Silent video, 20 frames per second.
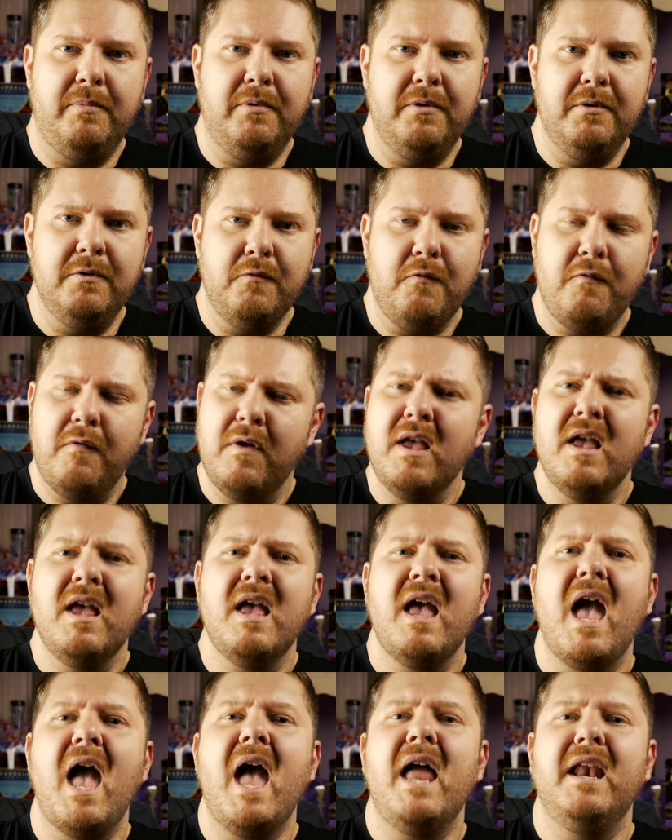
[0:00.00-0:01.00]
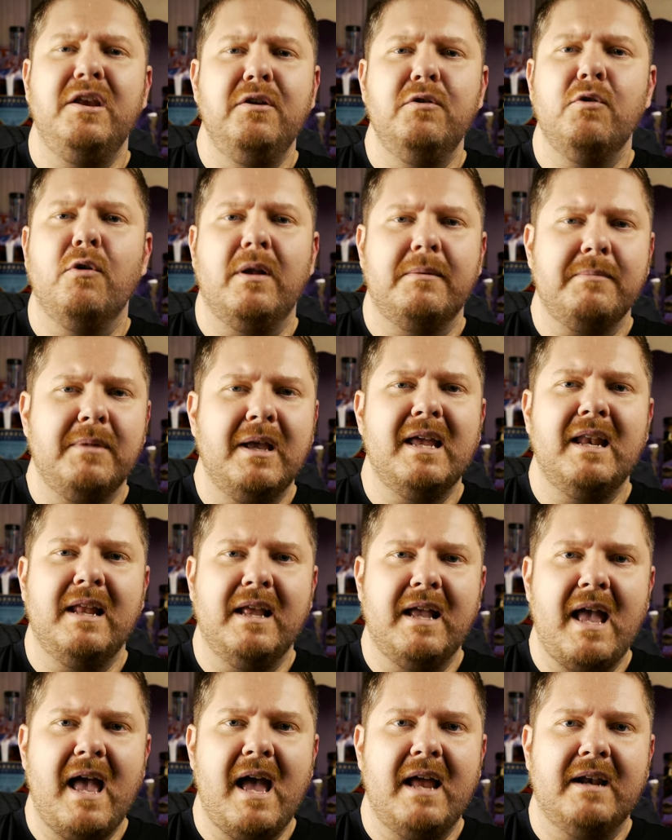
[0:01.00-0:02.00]
proof, and you know what I'm
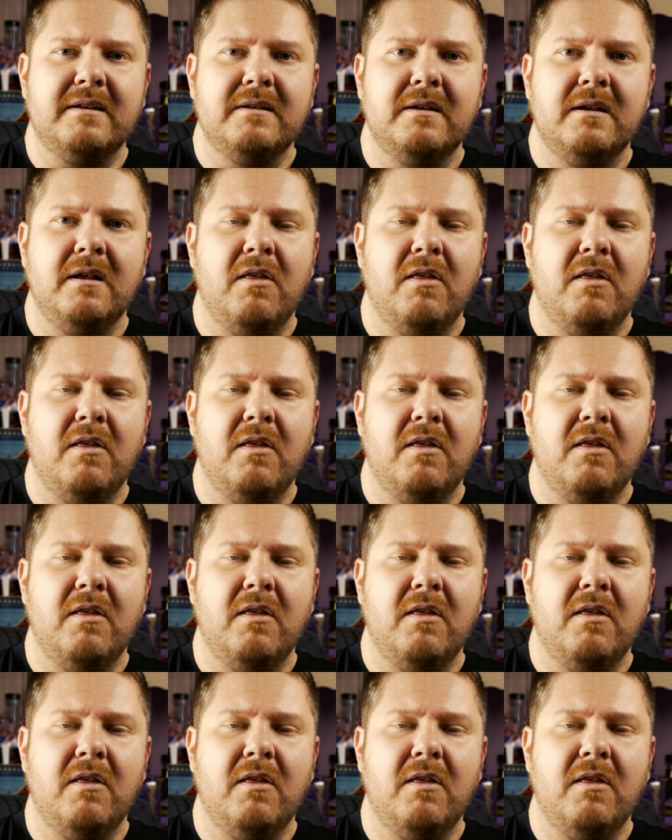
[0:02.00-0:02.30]
getting at.